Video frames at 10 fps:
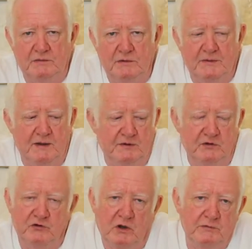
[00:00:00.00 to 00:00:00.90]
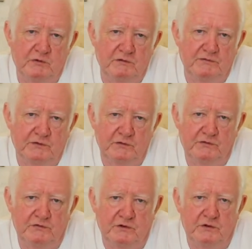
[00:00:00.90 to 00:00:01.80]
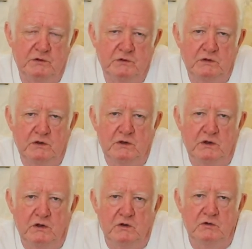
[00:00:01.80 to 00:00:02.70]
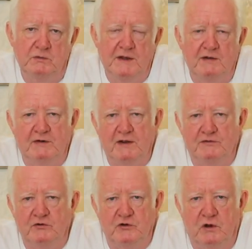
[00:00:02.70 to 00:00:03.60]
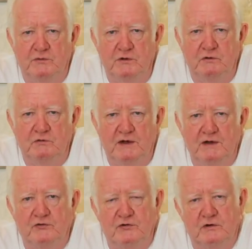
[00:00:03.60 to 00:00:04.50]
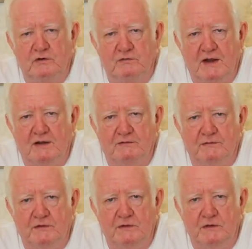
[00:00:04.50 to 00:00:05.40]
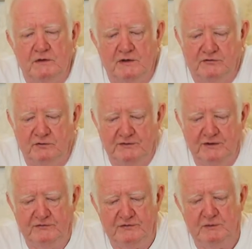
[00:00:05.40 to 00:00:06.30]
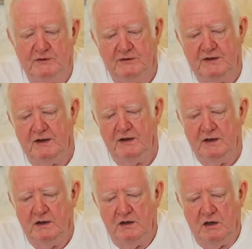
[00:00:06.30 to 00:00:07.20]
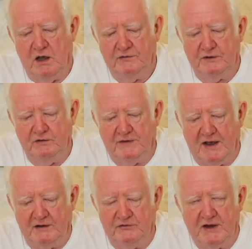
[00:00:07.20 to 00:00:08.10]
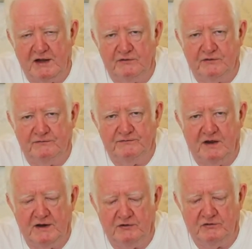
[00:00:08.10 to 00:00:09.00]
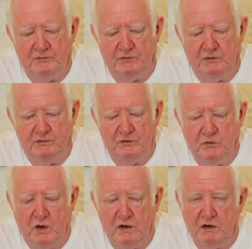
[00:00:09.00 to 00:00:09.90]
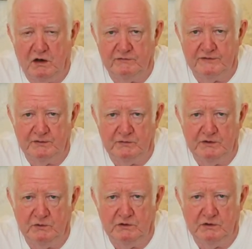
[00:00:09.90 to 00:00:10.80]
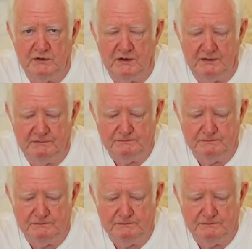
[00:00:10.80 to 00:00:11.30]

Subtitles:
It may have been a job you refused to do, or you may have left a job that you really shouldn't have left. It's something similar to that. I think you've had a chance of financial improvement, quite a lot of it when you were younger.